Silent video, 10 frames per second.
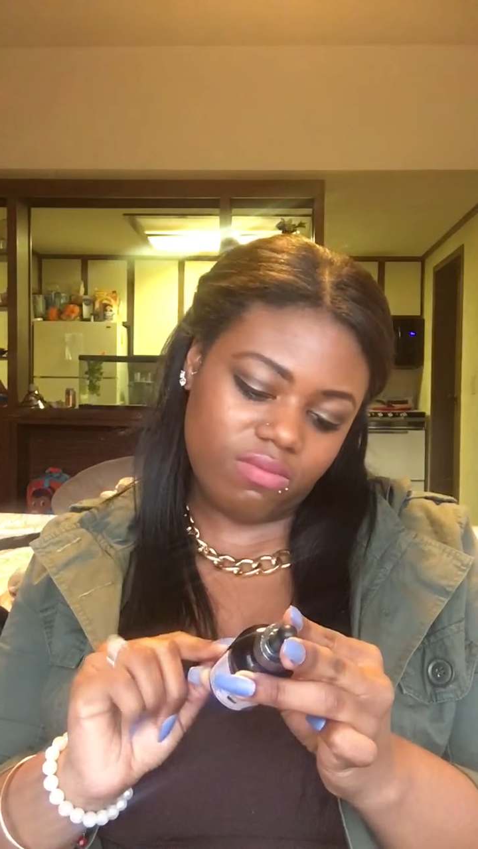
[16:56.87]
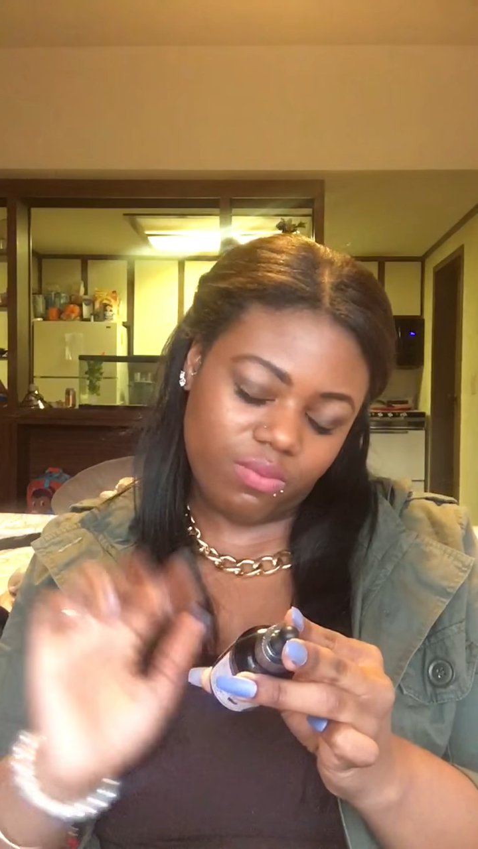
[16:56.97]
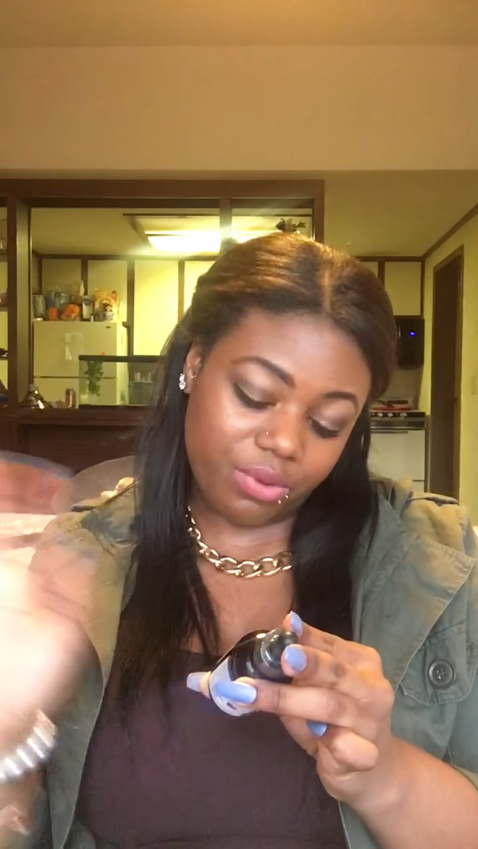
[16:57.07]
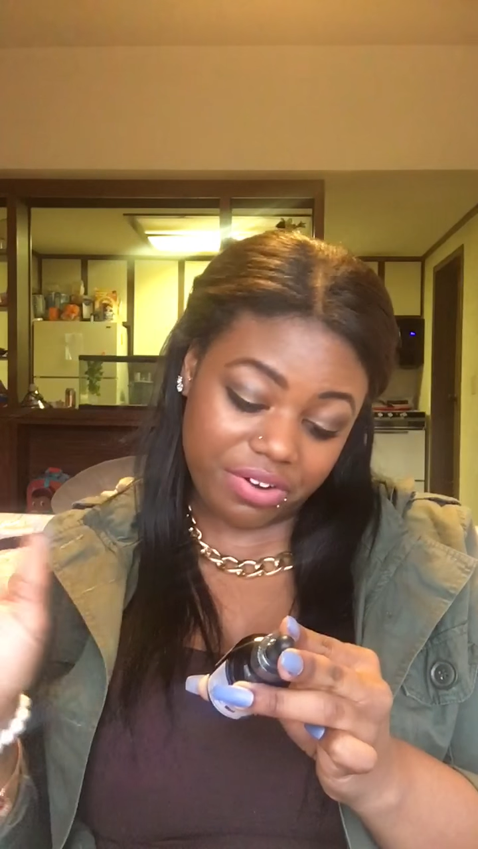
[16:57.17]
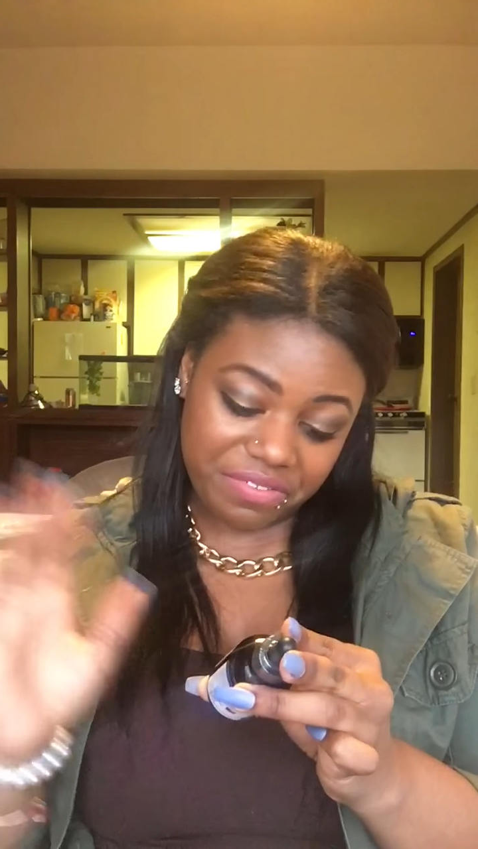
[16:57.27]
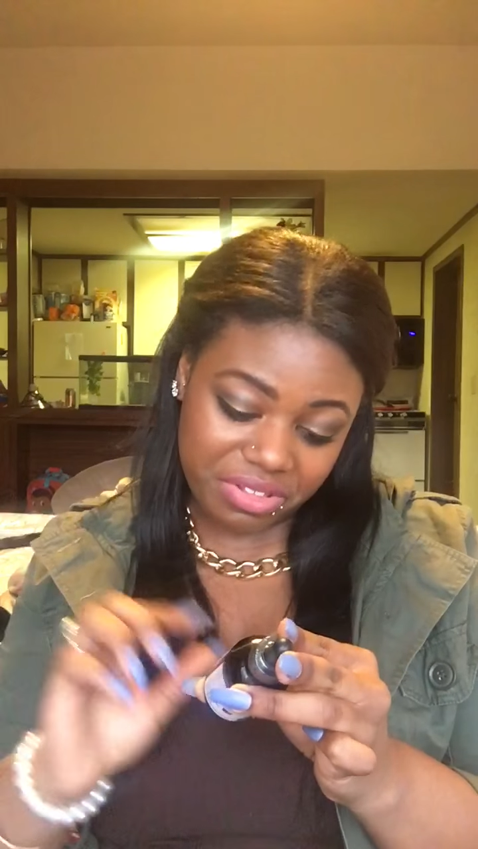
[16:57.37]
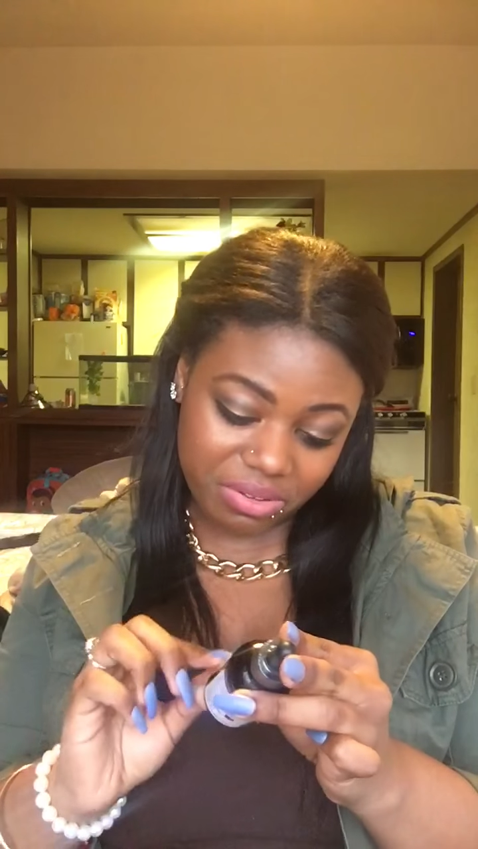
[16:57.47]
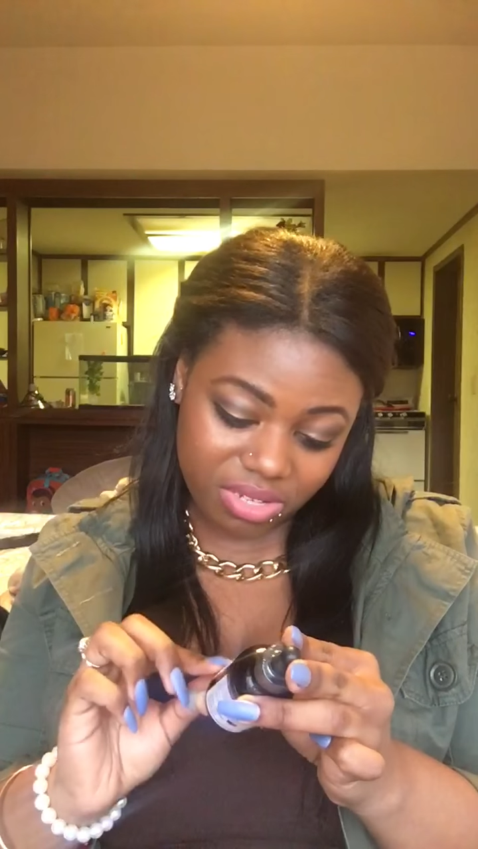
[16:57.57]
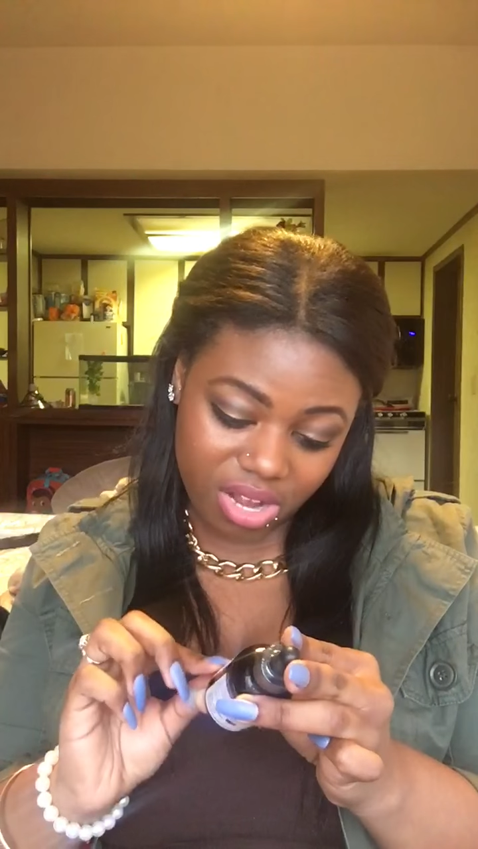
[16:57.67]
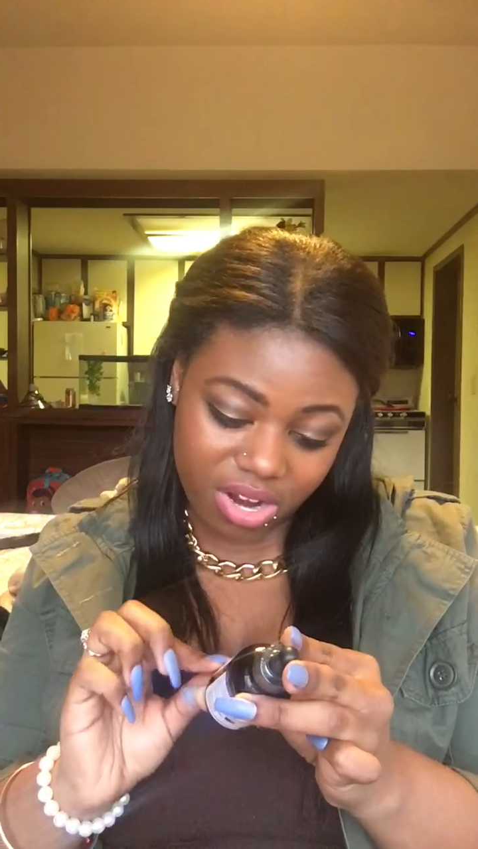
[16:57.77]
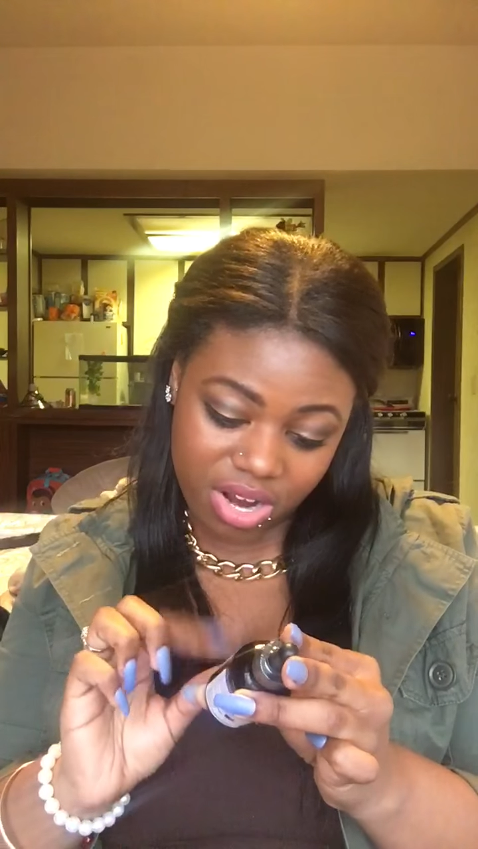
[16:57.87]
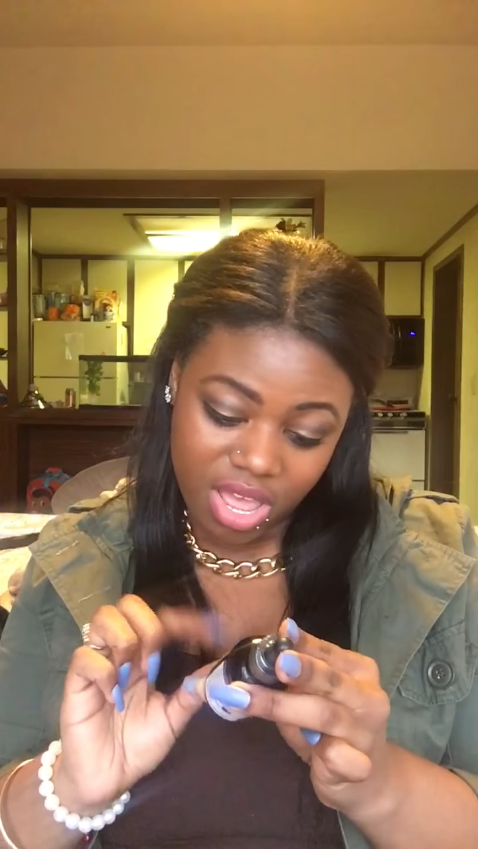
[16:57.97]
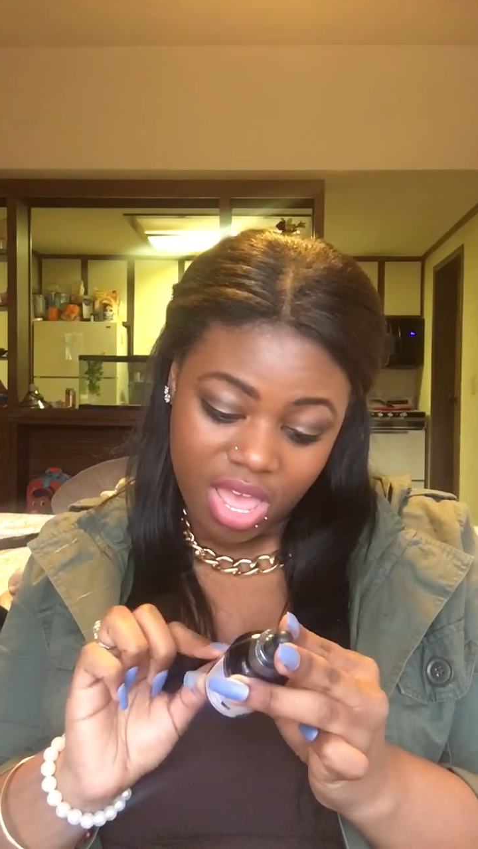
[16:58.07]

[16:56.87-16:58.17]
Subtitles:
whatever those are.